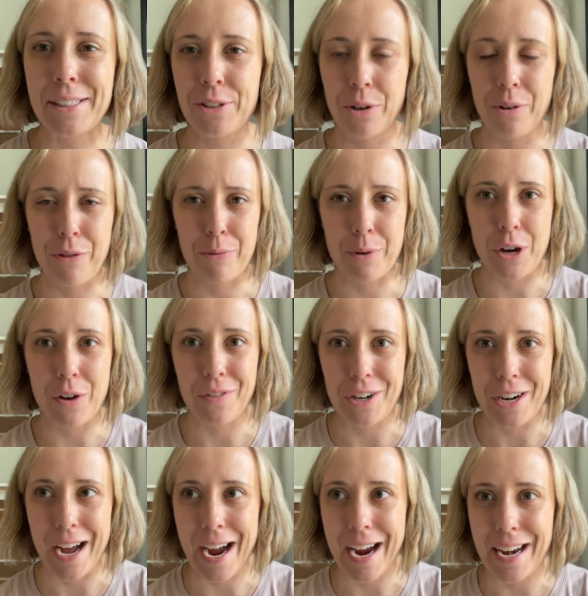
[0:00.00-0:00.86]
So 3
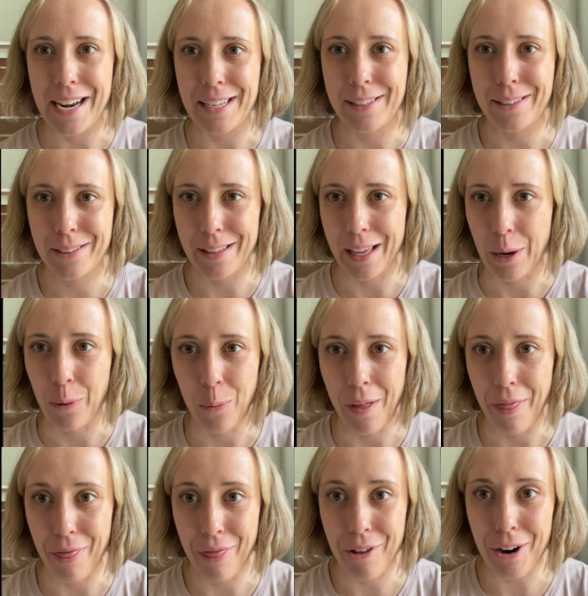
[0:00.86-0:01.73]
over 9 is like
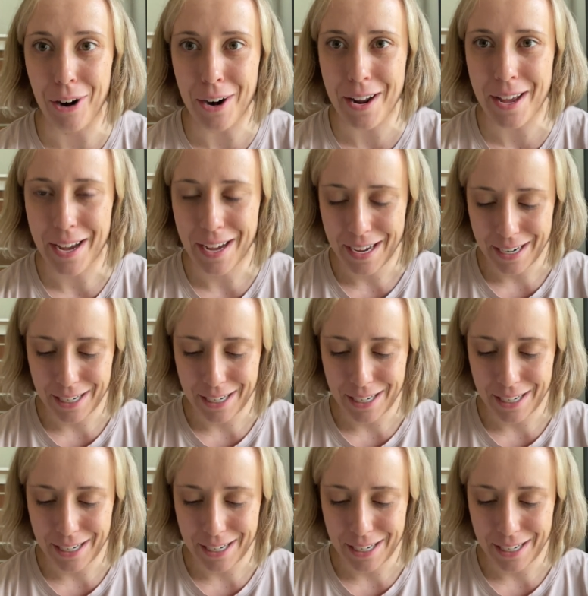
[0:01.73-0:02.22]
1/3.